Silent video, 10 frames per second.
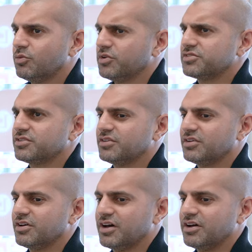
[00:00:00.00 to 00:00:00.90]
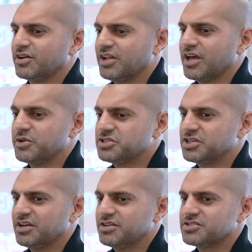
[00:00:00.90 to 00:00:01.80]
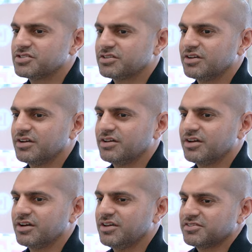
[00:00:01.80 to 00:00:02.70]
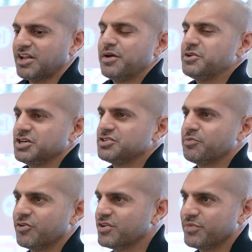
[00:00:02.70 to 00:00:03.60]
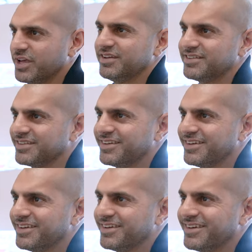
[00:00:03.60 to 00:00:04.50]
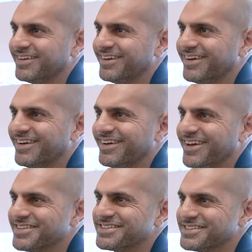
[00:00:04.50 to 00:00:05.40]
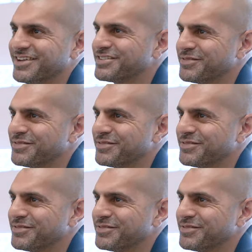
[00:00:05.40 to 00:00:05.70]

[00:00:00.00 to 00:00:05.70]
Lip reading: Is climate change up for debate? Is it still